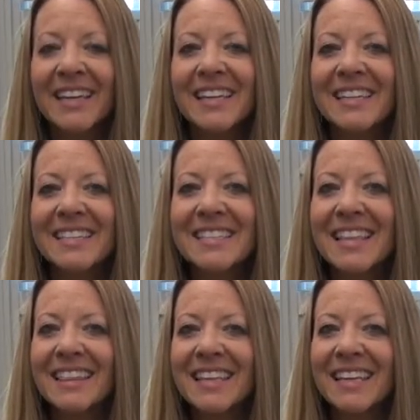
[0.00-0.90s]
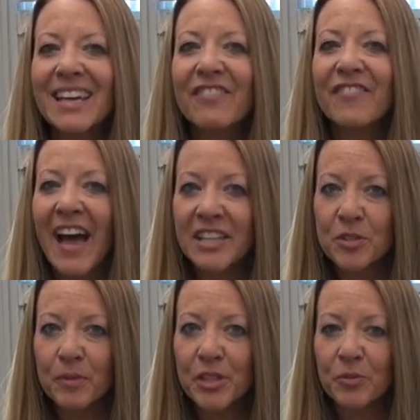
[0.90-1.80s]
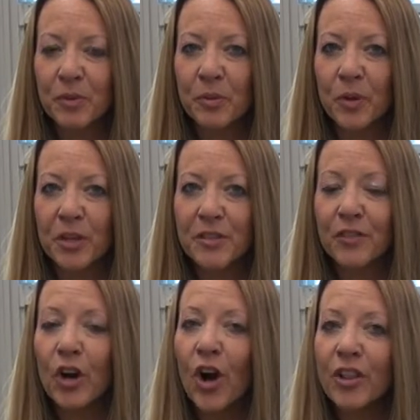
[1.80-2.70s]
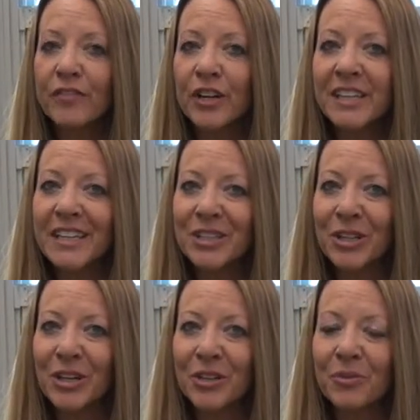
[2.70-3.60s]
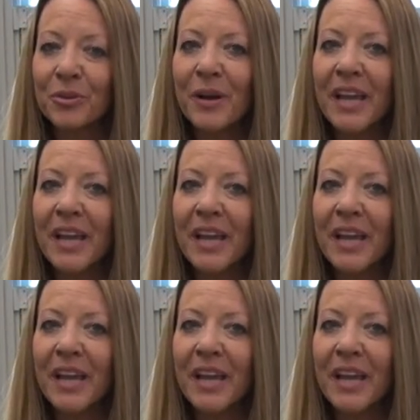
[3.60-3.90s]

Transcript: is the FastBridge report for all of our kindergarten through